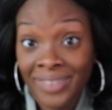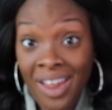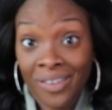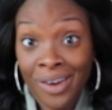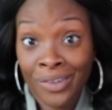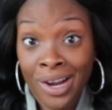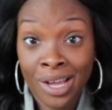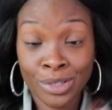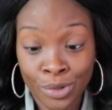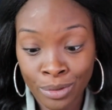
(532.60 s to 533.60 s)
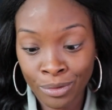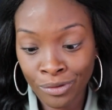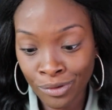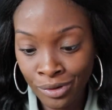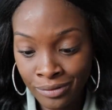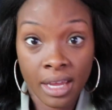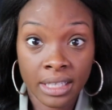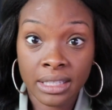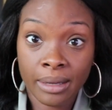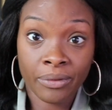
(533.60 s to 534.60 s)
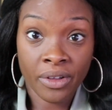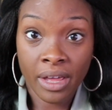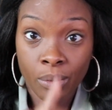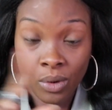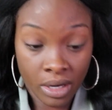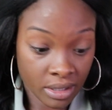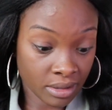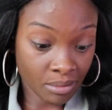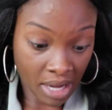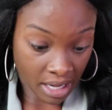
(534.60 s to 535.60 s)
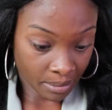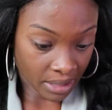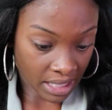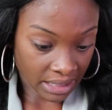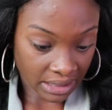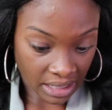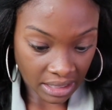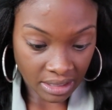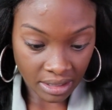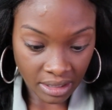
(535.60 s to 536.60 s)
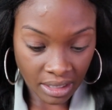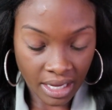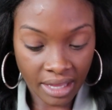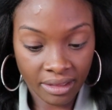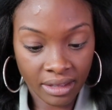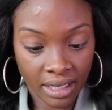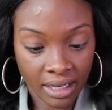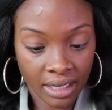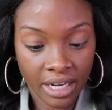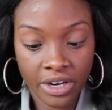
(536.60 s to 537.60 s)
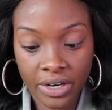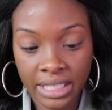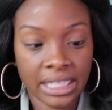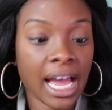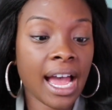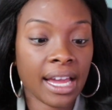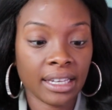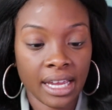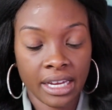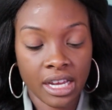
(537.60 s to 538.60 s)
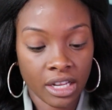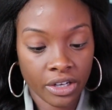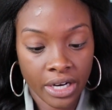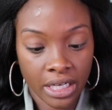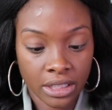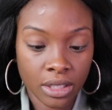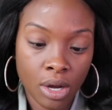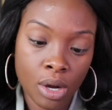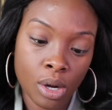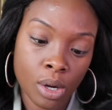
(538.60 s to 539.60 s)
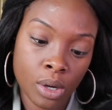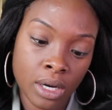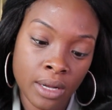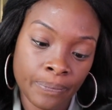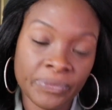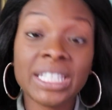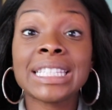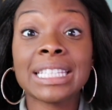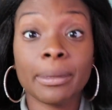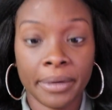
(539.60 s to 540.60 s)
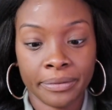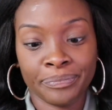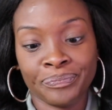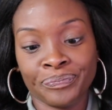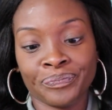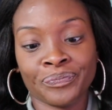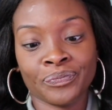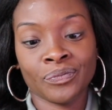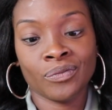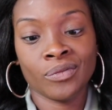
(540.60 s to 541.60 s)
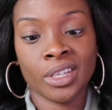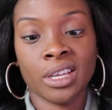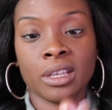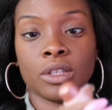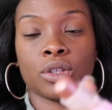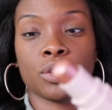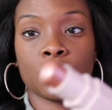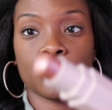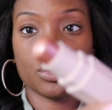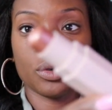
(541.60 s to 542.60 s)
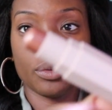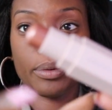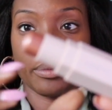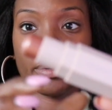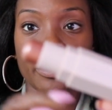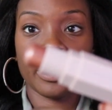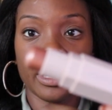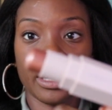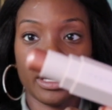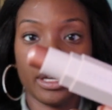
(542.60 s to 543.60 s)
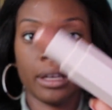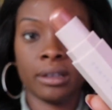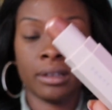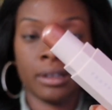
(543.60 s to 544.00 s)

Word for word: I've never contoured before, except for that one makeup class that I took. And then here is the highlight color and it's called Cinnamon. Super pretty.